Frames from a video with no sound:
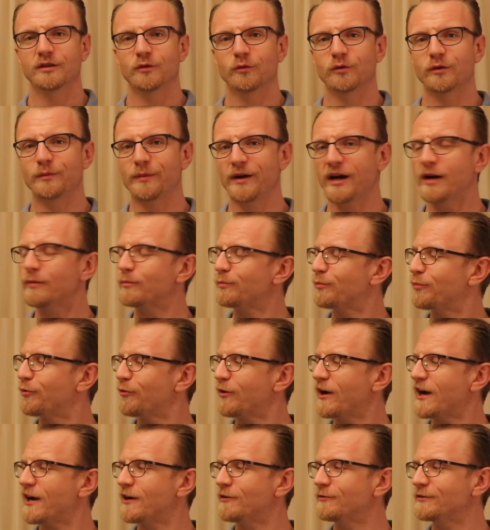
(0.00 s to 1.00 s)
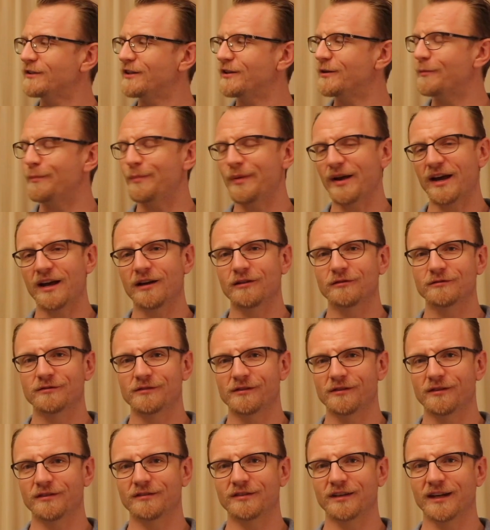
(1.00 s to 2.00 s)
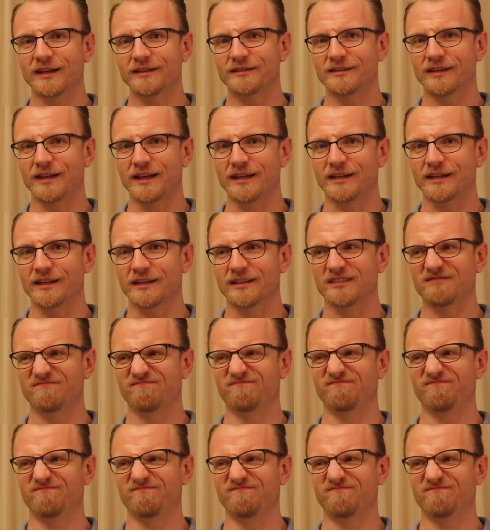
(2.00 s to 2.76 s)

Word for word: What about brown in the bowels of the Titanic?